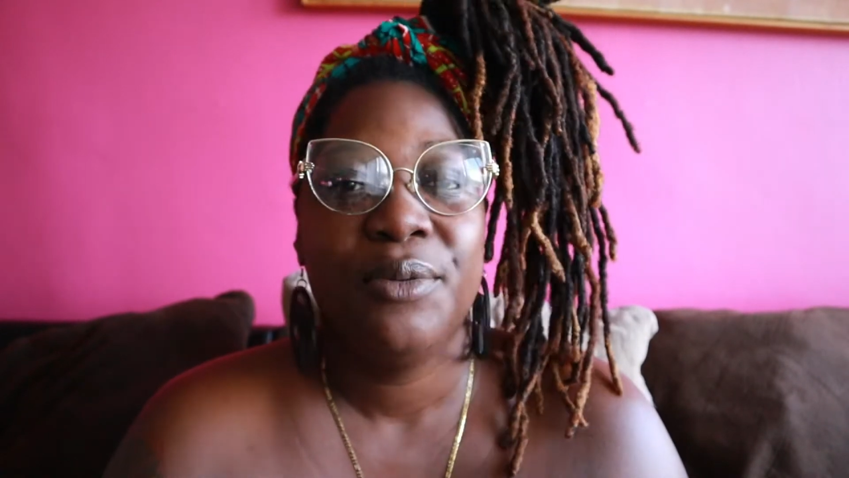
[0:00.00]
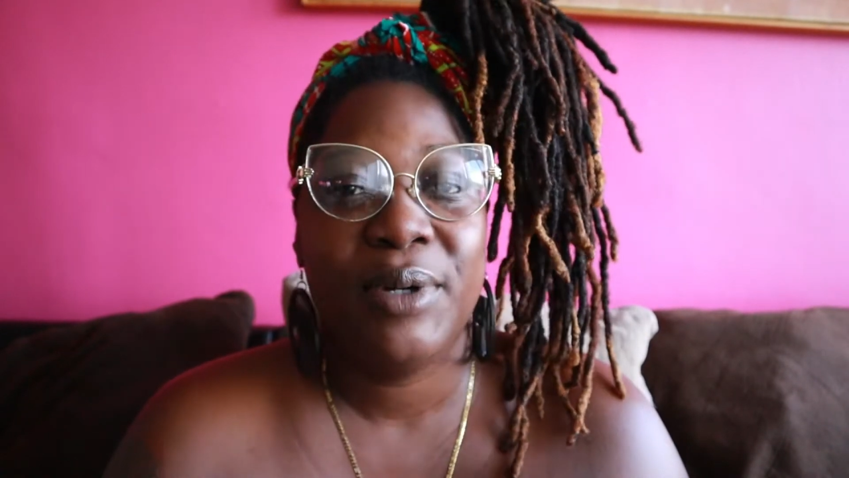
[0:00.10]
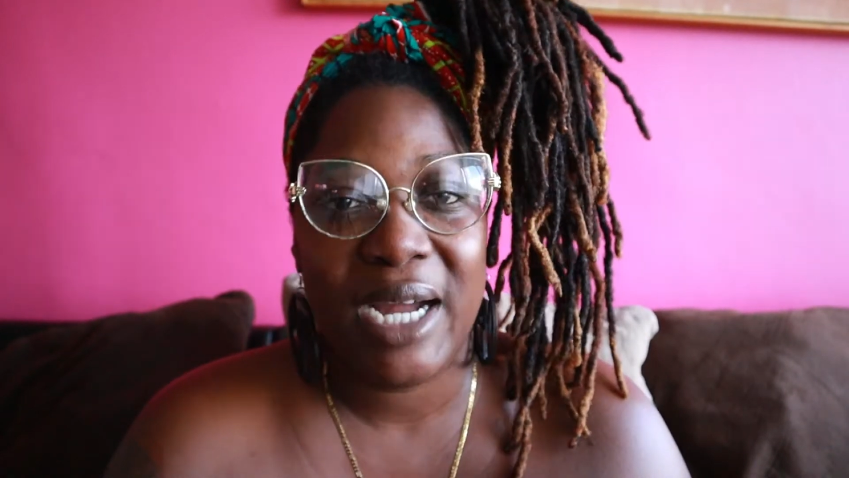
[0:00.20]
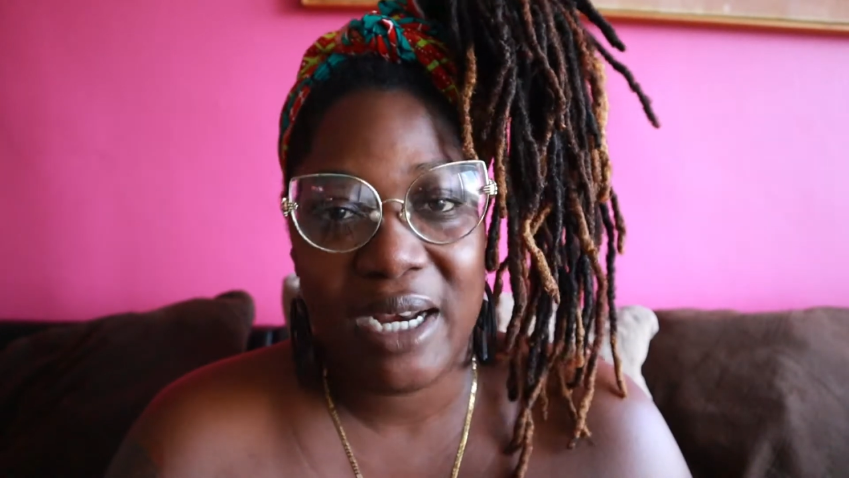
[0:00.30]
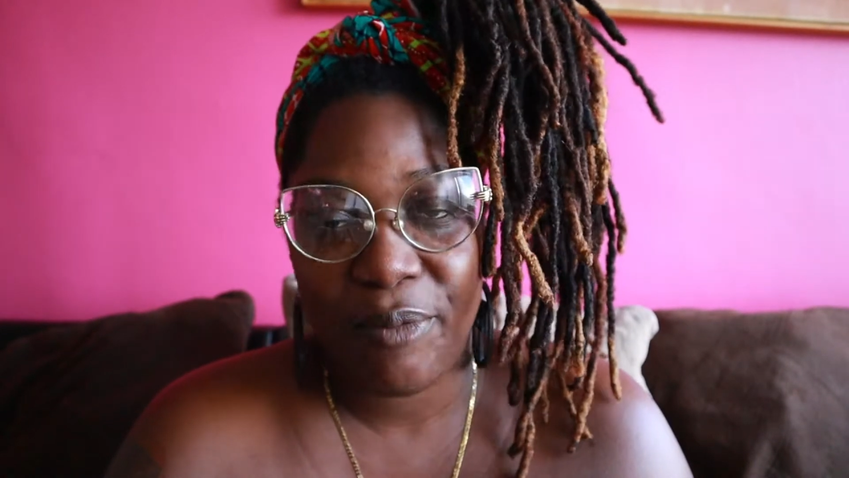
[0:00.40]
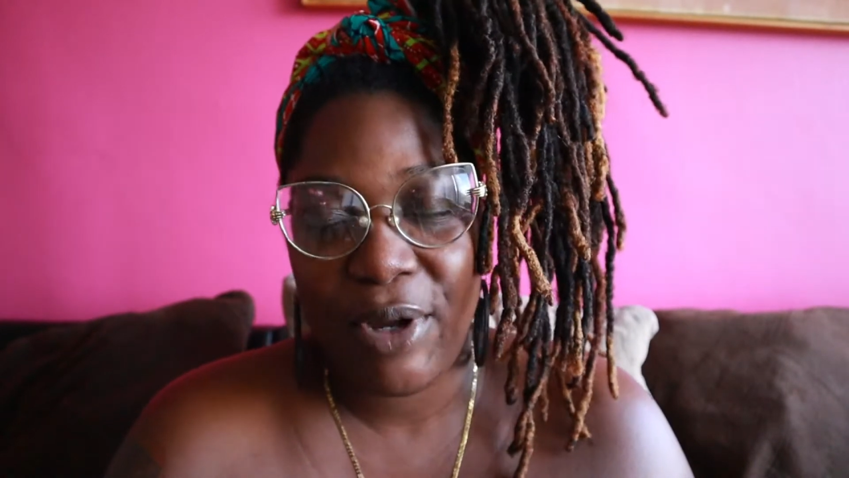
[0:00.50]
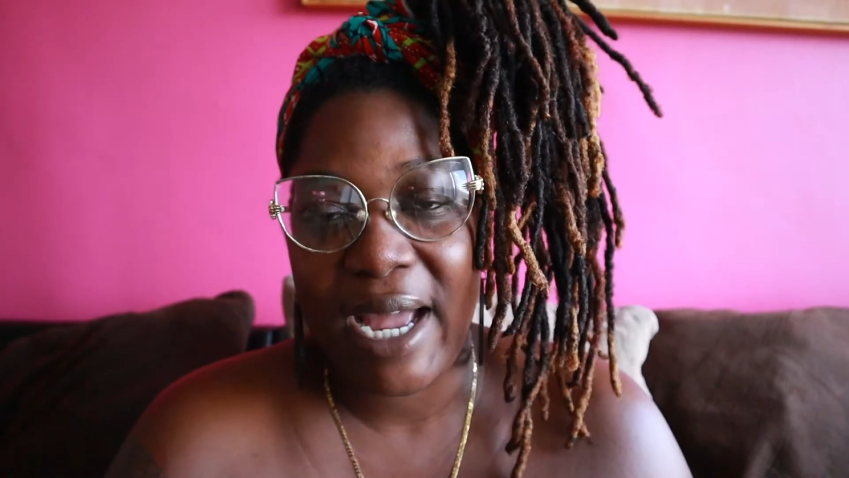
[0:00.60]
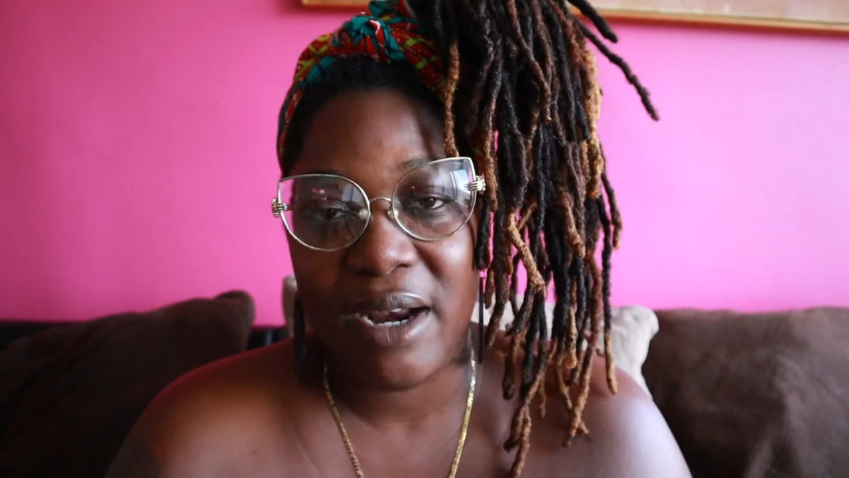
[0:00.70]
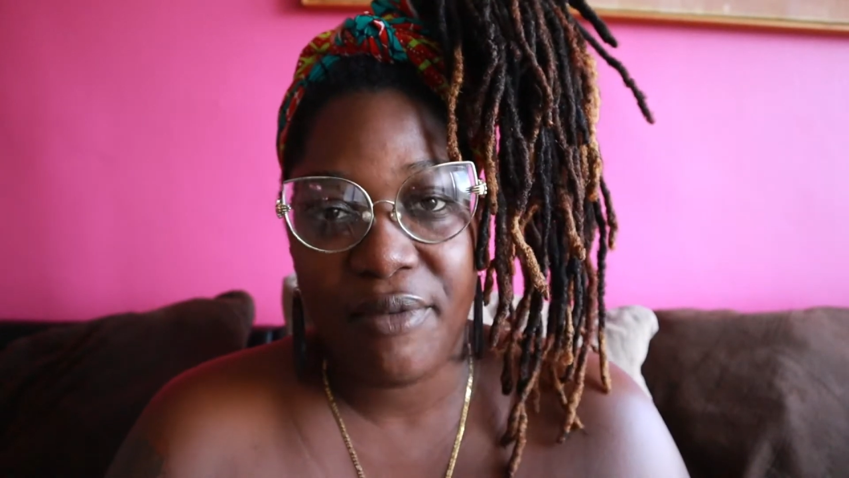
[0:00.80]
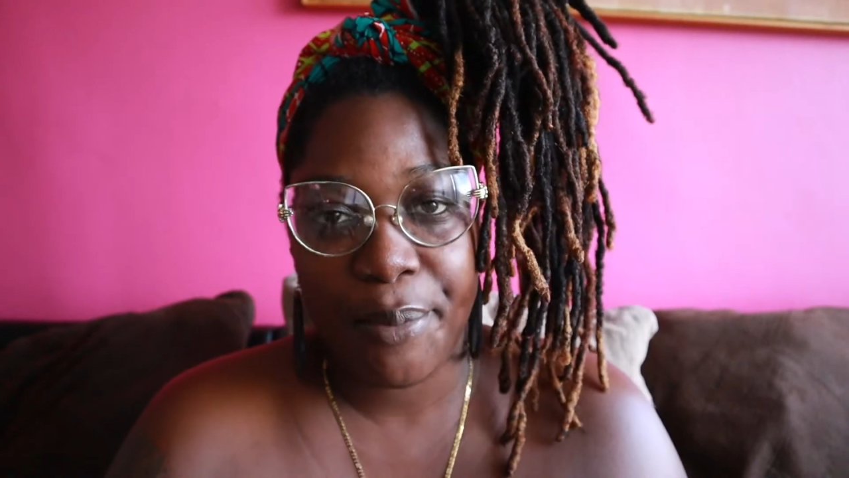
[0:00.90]
we
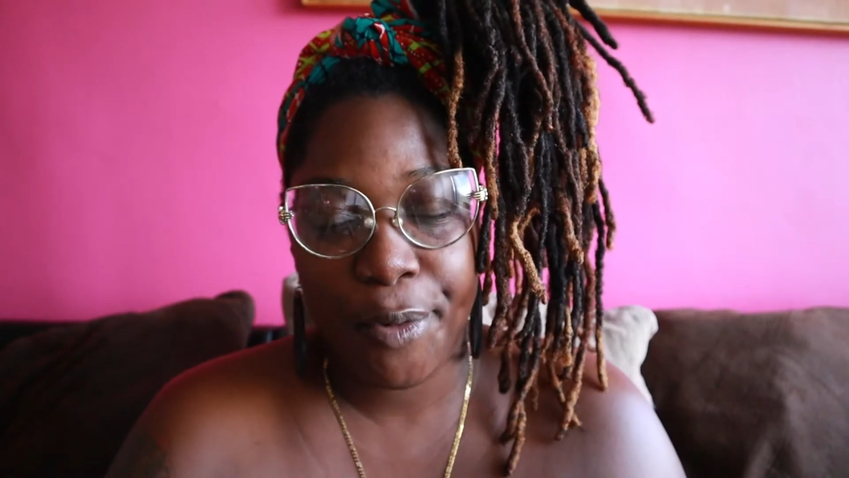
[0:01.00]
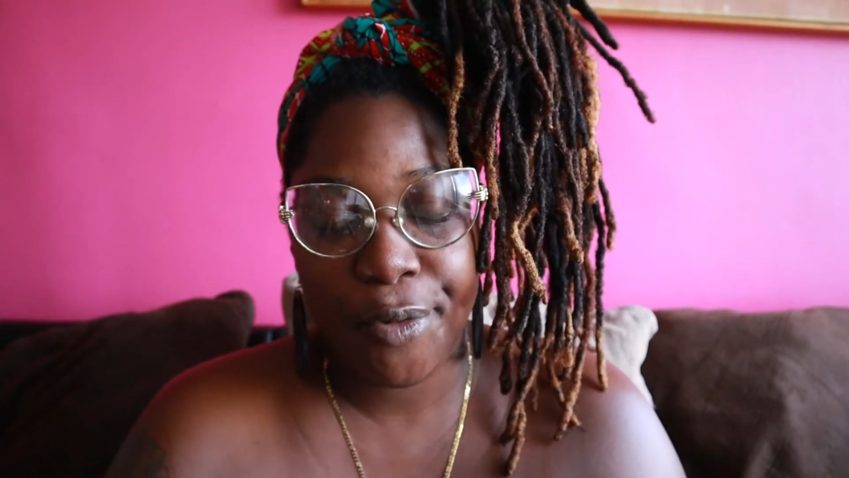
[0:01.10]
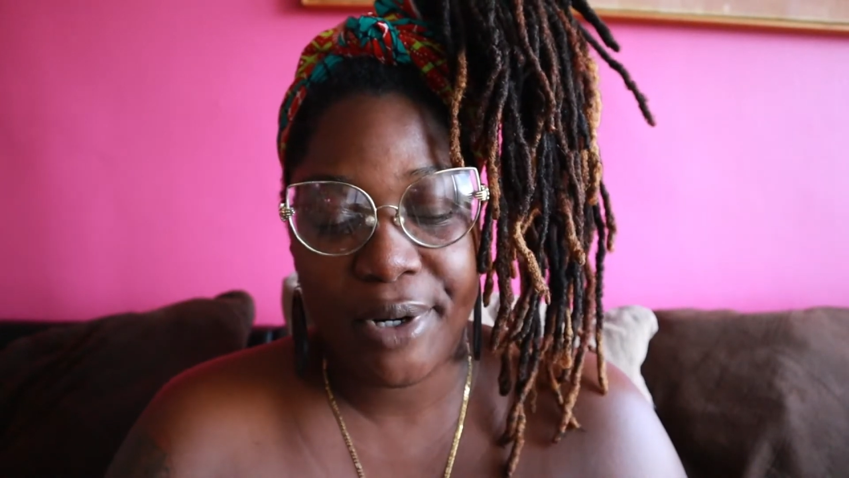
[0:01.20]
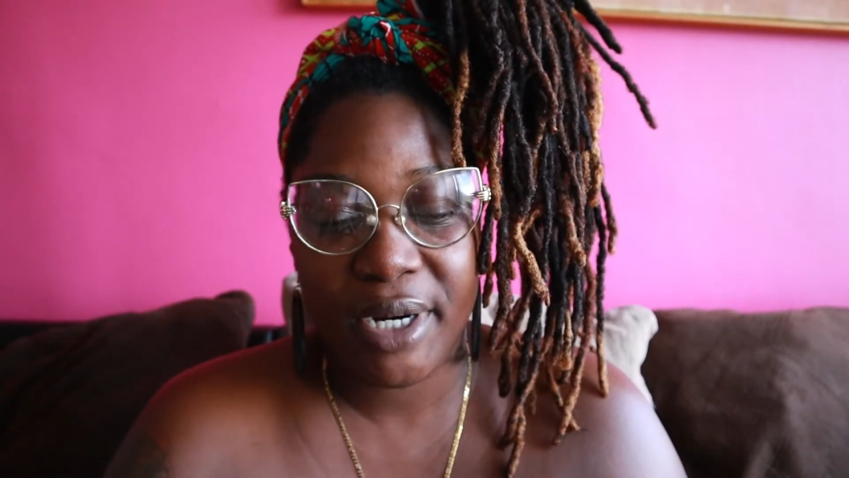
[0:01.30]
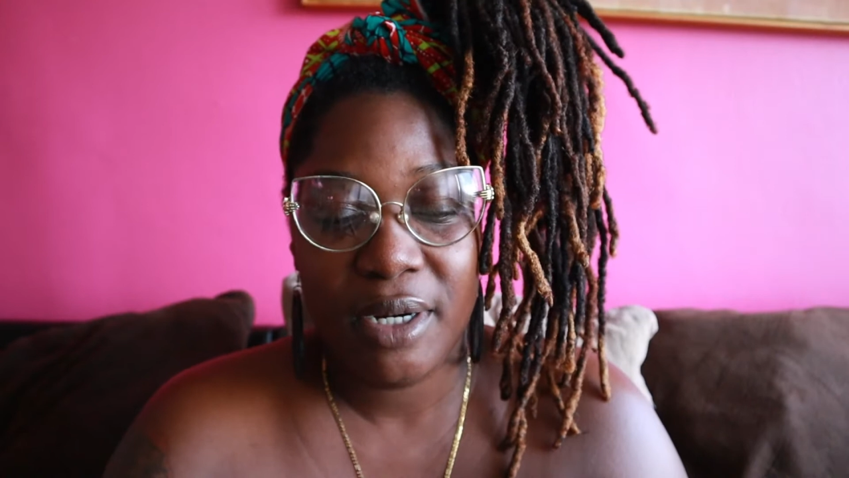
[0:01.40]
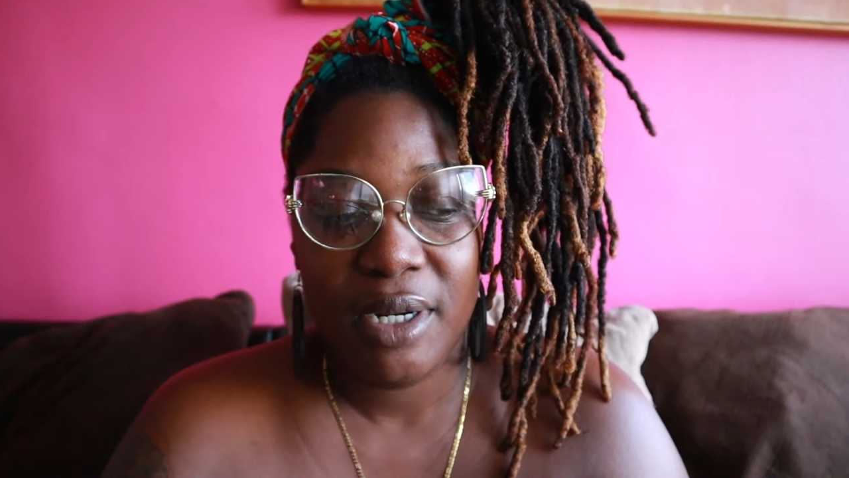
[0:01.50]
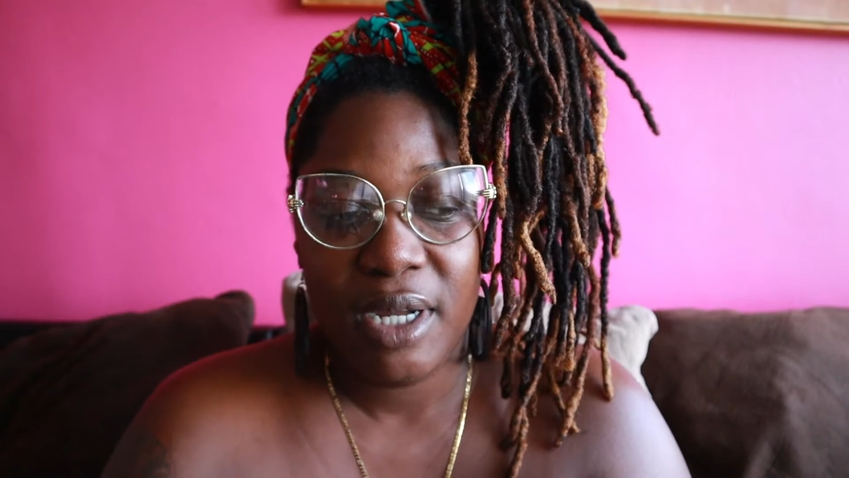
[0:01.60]
had a rapport.